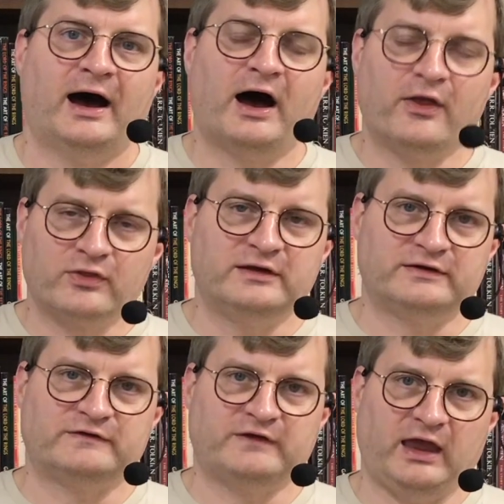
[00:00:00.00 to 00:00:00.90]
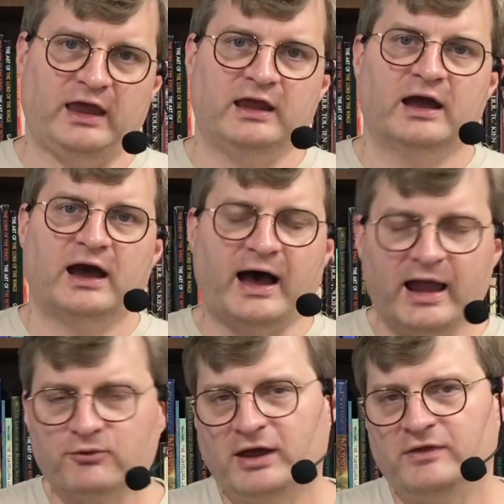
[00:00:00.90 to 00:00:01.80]
Other than to say,
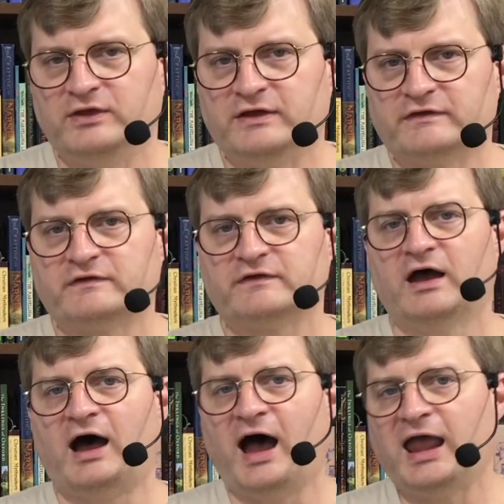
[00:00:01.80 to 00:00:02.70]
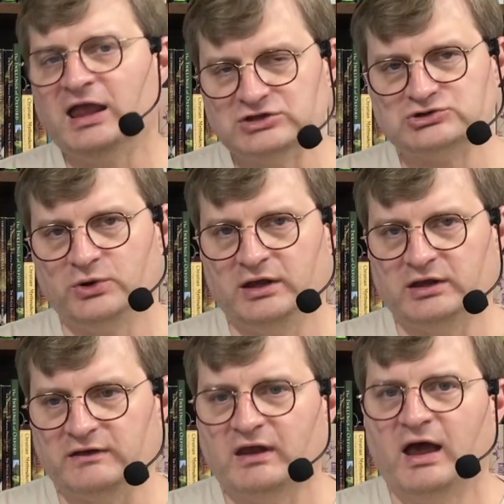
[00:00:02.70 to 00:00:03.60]
I read this, I enjoyed
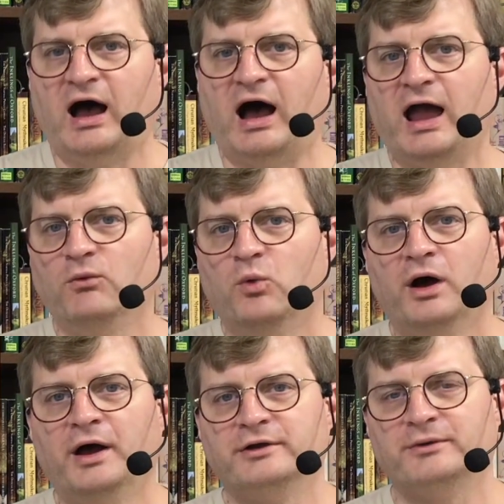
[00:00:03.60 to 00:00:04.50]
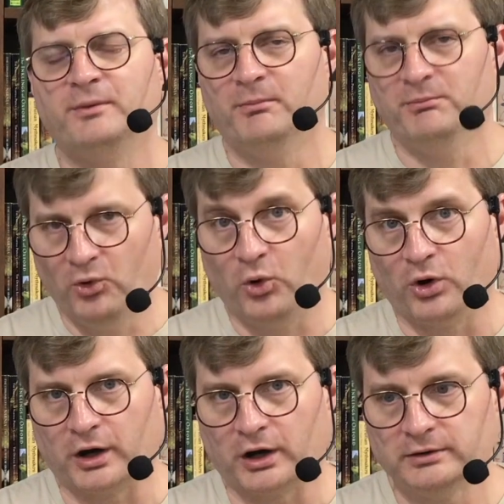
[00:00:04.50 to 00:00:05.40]
it, I want
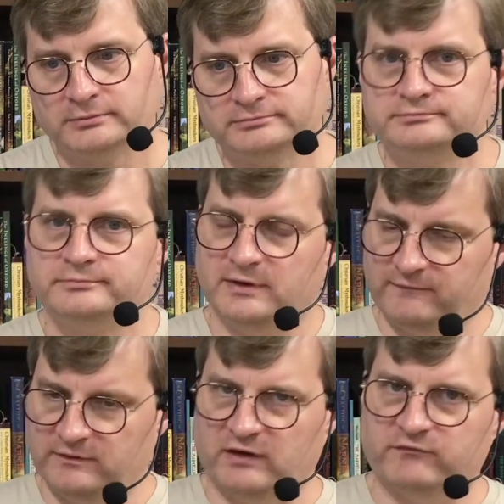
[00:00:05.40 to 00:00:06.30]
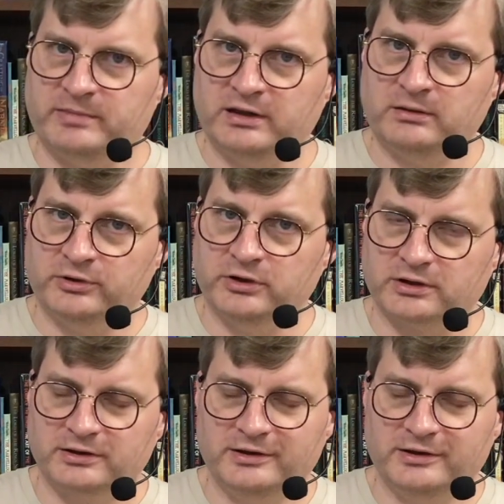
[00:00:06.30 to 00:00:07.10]
more, if you give a Ben a book,